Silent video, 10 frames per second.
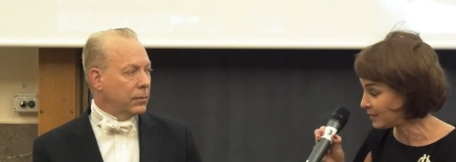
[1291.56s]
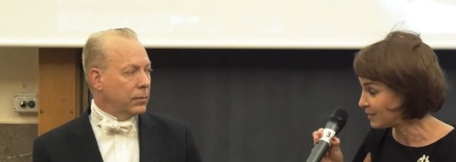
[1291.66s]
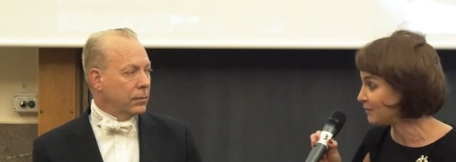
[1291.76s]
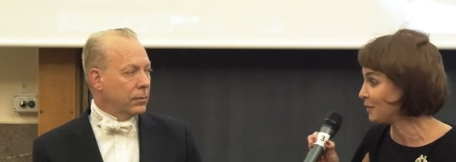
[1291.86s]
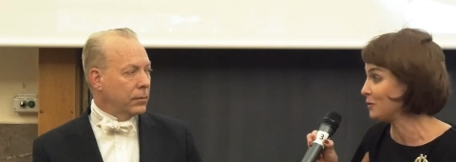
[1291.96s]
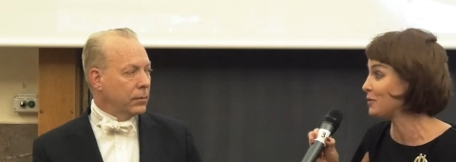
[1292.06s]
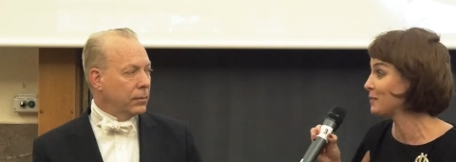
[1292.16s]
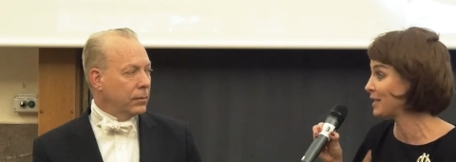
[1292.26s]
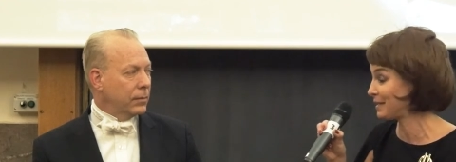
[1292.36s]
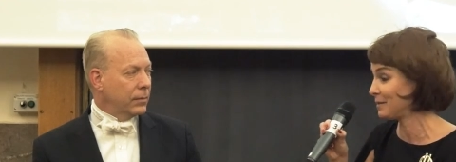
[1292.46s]
Speaker 1: the
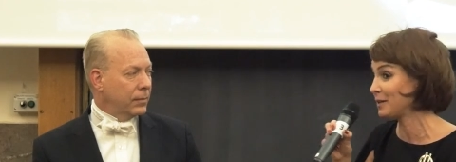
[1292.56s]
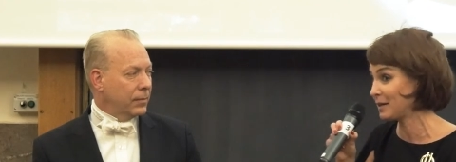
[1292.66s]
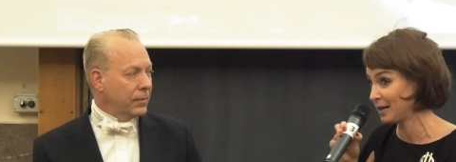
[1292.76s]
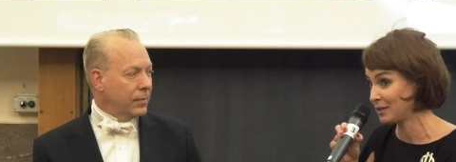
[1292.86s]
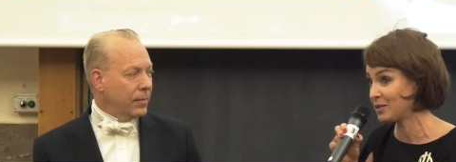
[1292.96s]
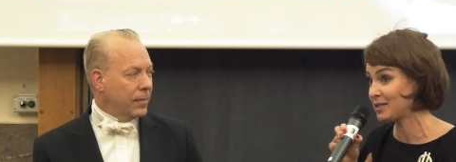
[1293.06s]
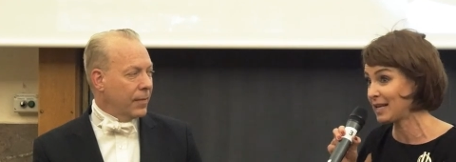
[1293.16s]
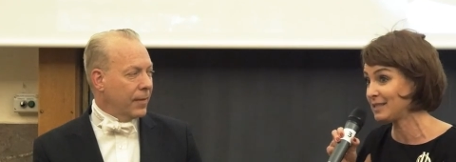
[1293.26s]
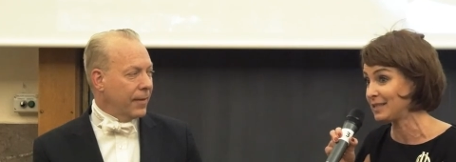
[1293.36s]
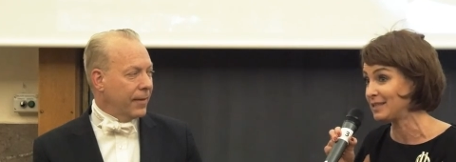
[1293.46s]
winners must
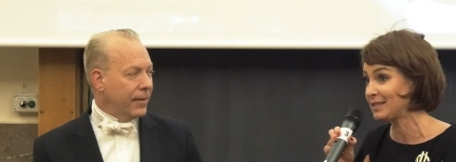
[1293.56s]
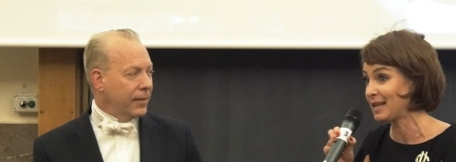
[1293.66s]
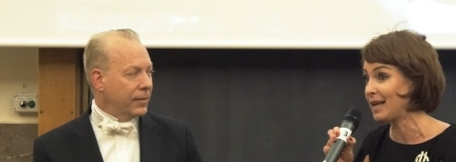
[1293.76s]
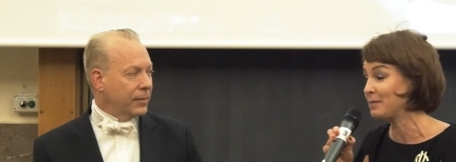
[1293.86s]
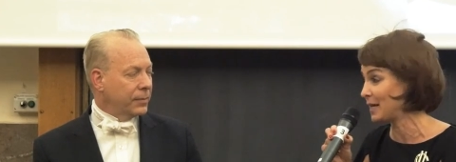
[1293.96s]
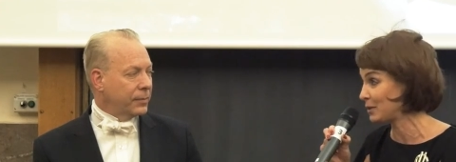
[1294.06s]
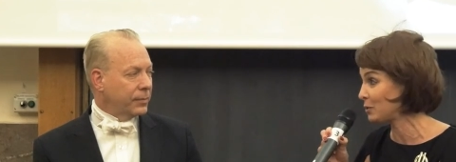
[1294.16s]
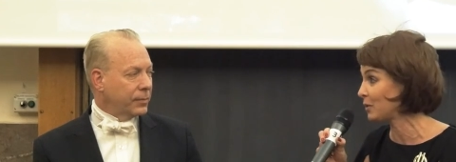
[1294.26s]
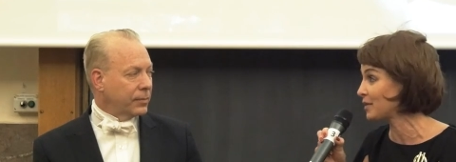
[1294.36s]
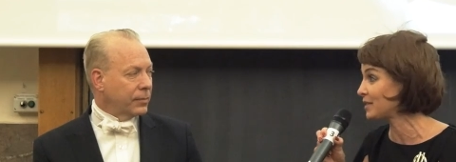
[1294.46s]
understand this and make
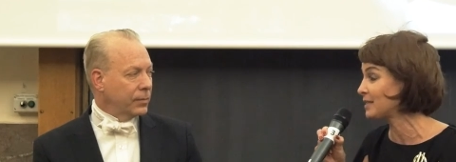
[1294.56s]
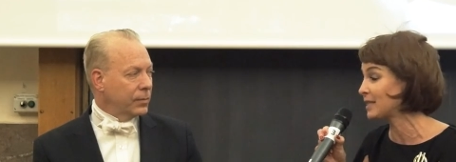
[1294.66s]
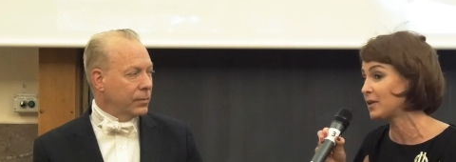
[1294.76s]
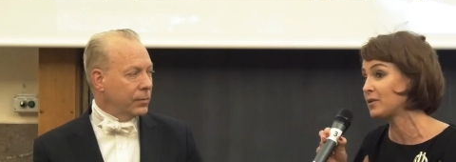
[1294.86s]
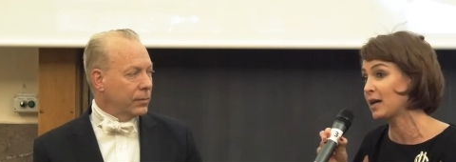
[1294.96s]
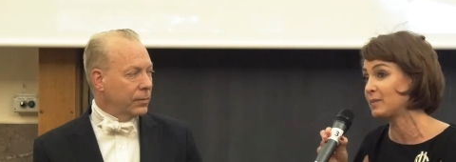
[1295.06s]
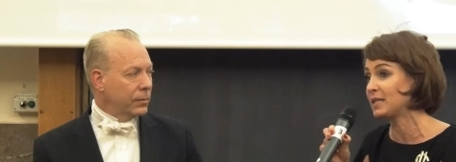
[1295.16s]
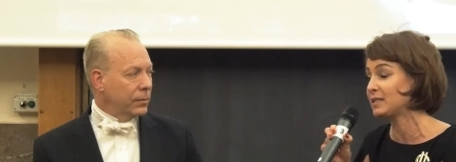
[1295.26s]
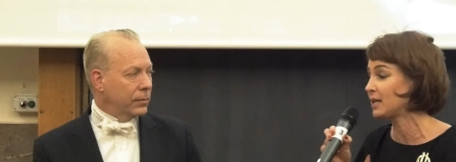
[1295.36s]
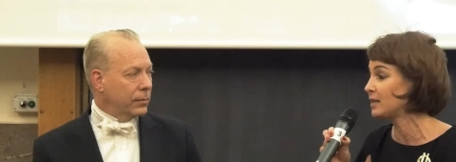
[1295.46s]
sure that they are not
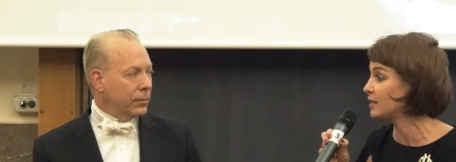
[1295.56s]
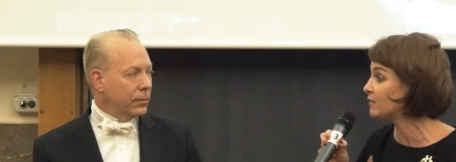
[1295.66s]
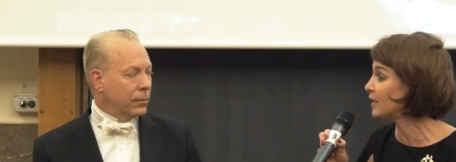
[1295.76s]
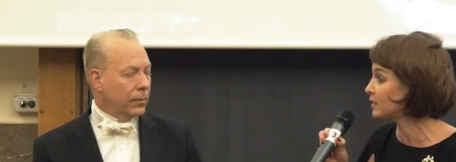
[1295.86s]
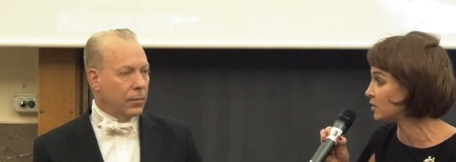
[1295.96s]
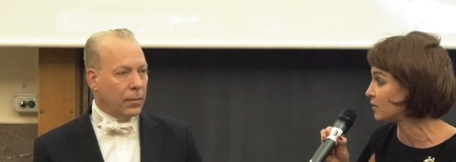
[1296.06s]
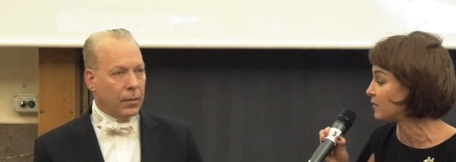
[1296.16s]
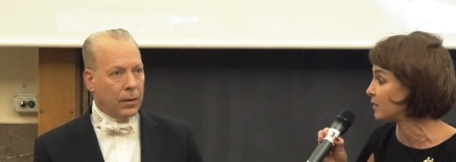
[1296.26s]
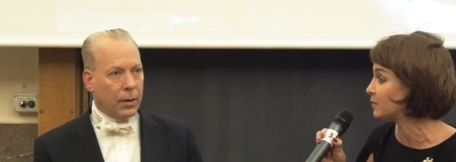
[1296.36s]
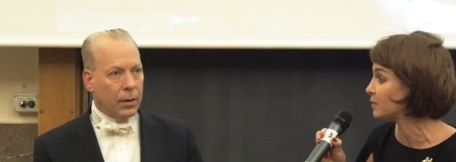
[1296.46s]
being taken advantage
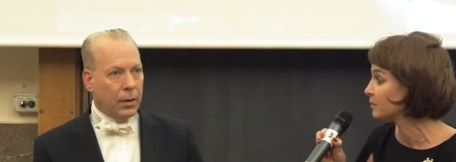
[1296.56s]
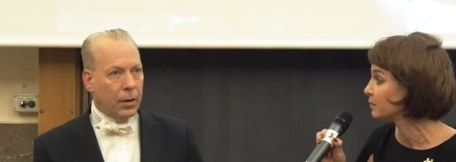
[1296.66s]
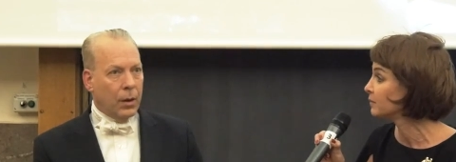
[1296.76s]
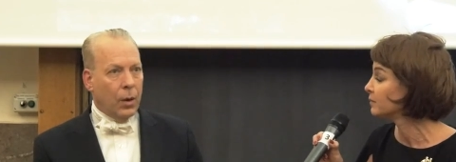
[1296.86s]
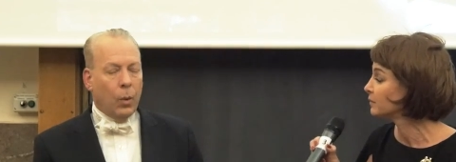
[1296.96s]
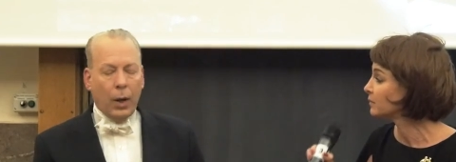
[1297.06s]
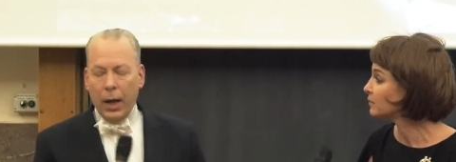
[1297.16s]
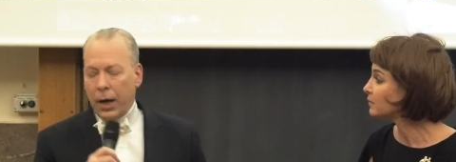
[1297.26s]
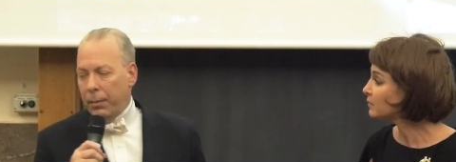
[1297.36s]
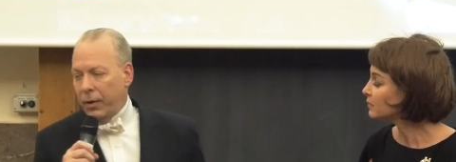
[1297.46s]
of those.
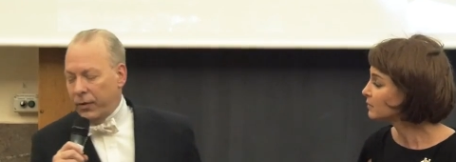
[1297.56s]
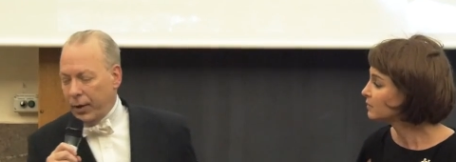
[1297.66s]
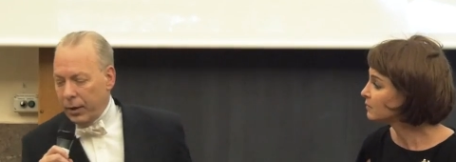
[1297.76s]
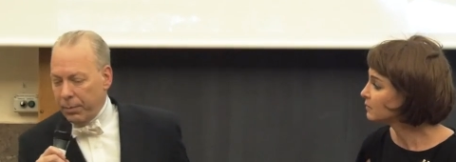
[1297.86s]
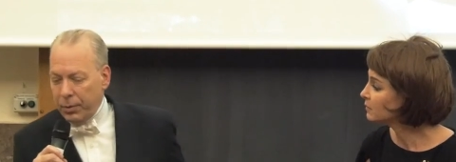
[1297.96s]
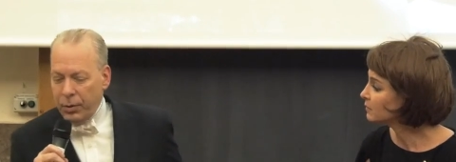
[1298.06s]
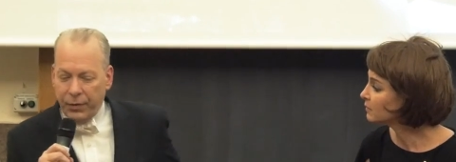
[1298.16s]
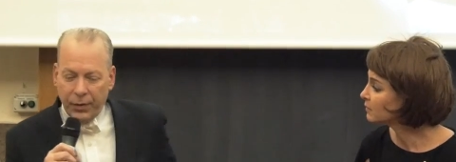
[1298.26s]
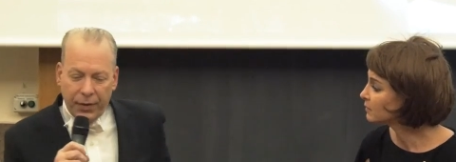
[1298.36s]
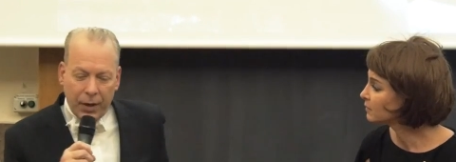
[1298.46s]
Speaker 2: Well, and I must say, the
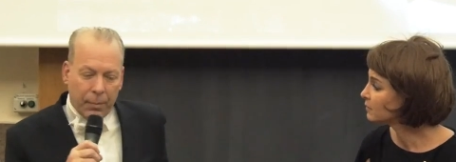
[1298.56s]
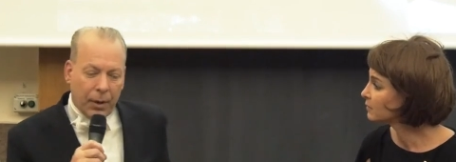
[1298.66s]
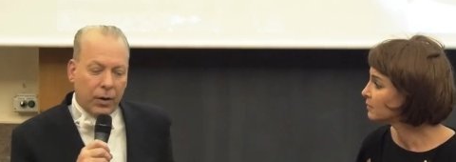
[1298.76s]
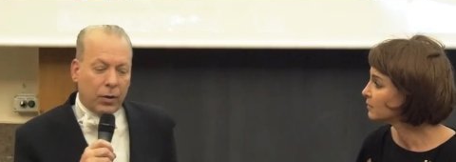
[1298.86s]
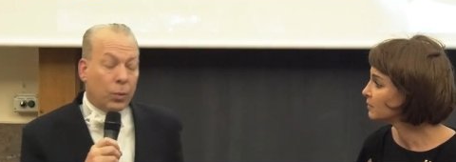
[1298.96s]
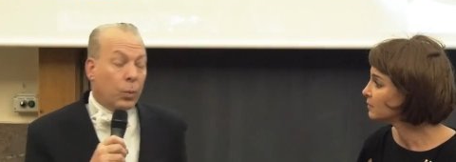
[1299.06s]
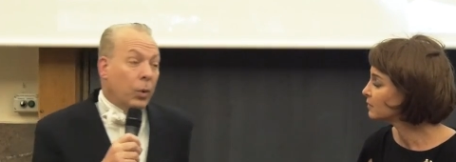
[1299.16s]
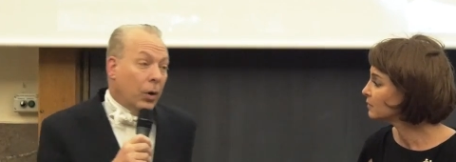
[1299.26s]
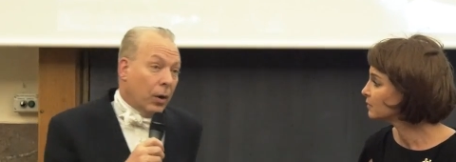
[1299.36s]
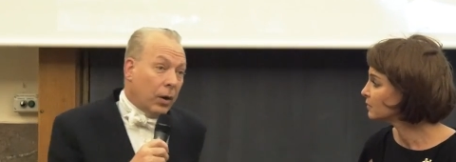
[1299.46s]
beautiful thing about your
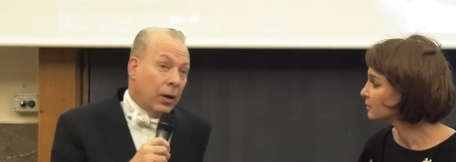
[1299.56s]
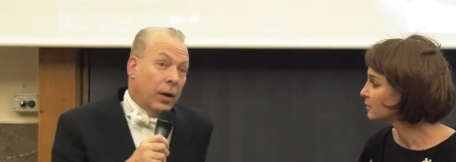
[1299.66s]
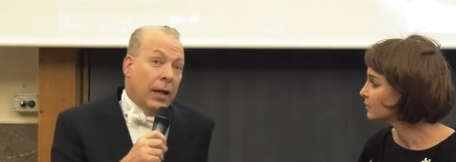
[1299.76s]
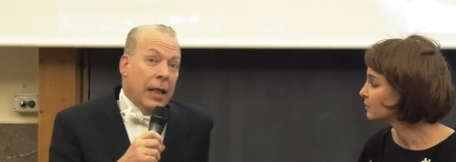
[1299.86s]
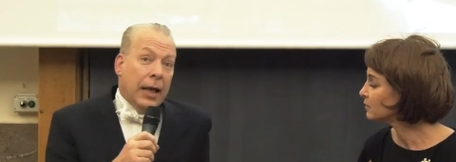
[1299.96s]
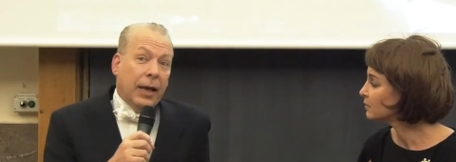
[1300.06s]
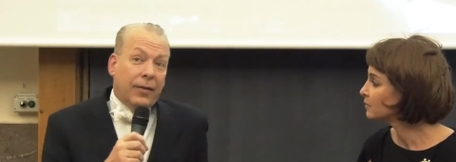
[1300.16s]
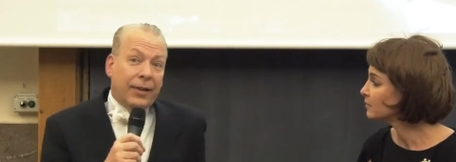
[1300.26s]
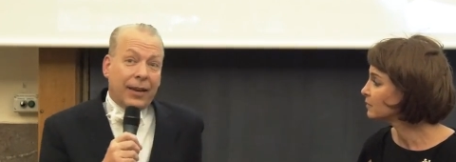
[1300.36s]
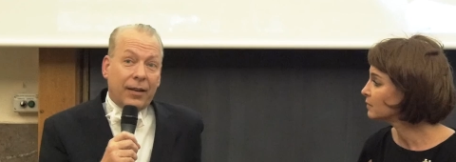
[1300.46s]
work
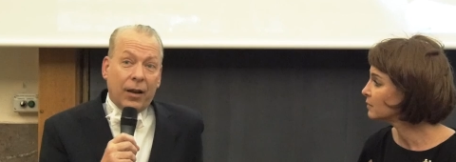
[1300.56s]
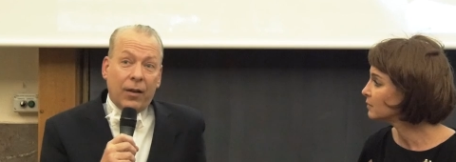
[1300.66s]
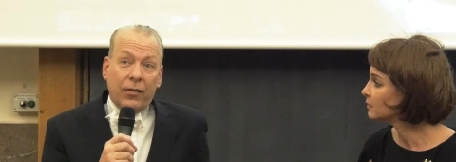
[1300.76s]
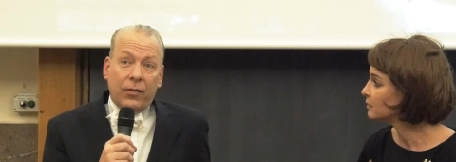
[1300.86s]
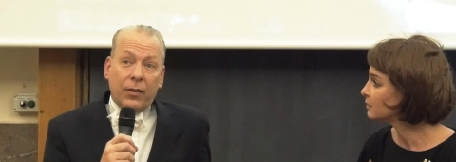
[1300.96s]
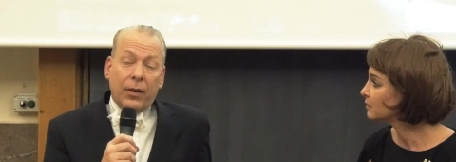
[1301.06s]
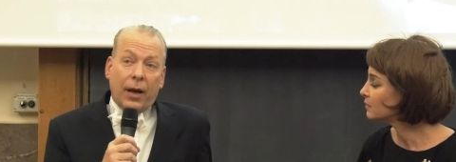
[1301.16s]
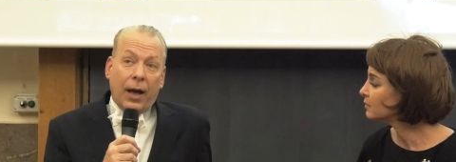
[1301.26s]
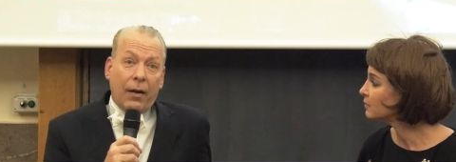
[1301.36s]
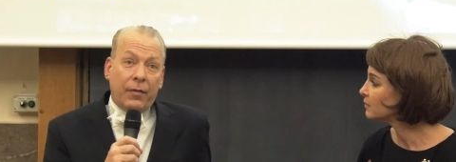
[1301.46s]
is that it does
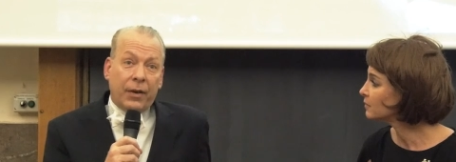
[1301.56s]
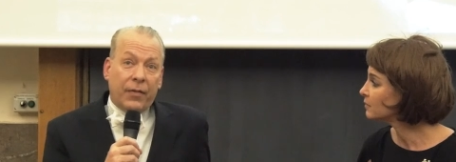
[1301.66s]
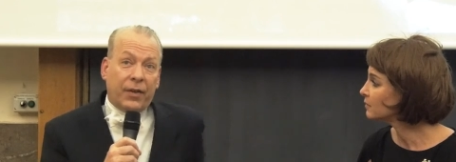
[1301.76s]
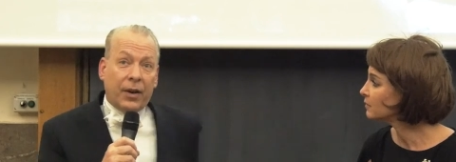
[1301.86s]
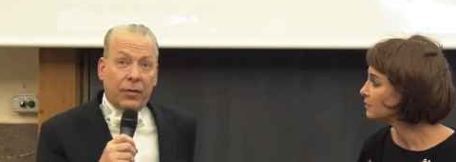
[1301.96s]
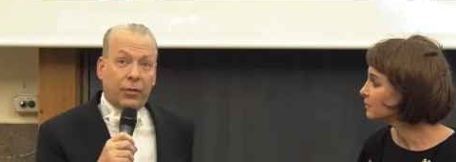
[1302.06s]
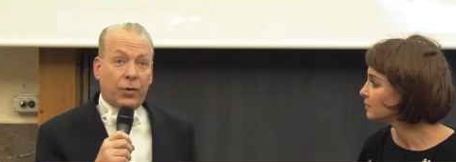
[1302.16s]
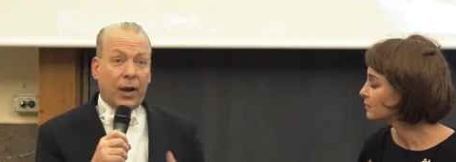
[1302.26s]
have the effect of